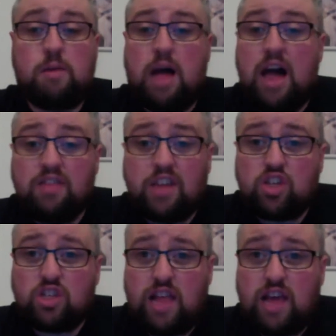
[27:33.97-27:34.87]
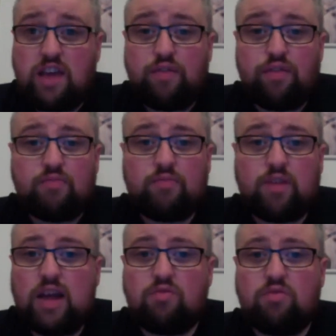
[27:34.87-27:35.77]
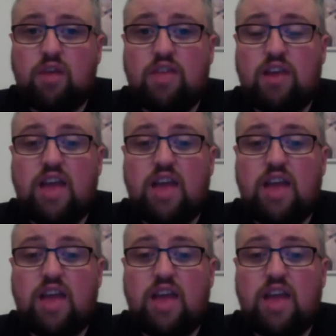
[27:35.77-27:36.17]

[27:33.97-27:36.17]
I think she's live. I think